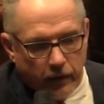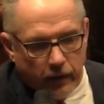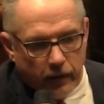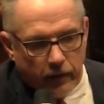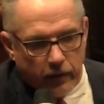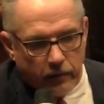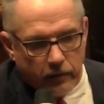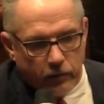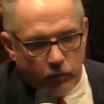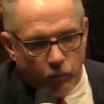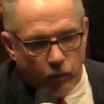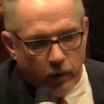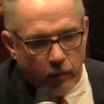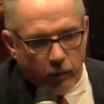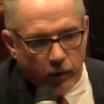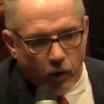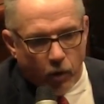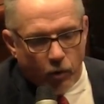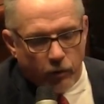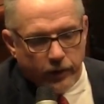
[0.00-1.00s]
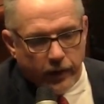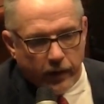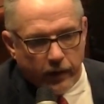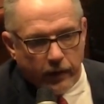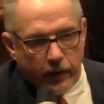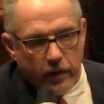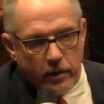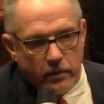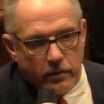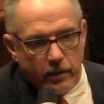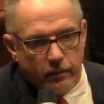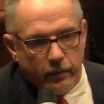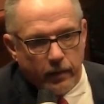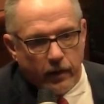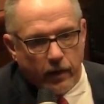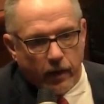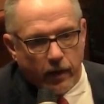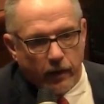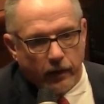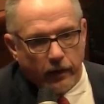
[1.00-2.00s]
that we would hold that against him
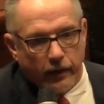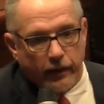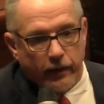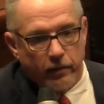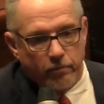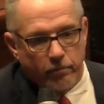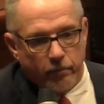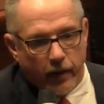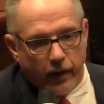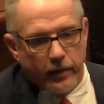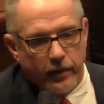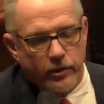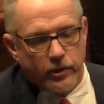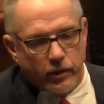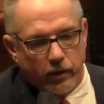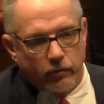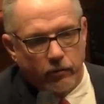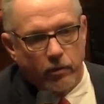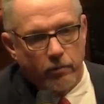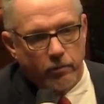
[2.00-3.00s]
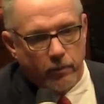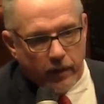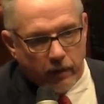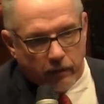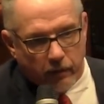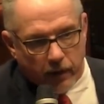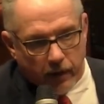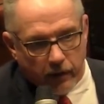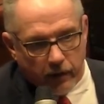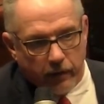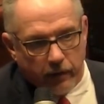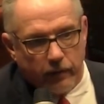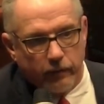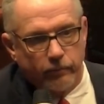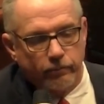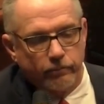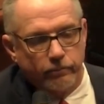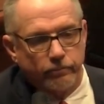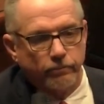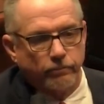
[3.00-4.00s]
and not let my children be around
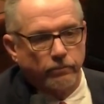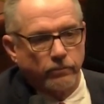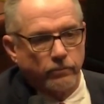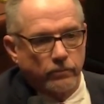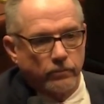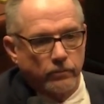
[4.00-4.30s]
him.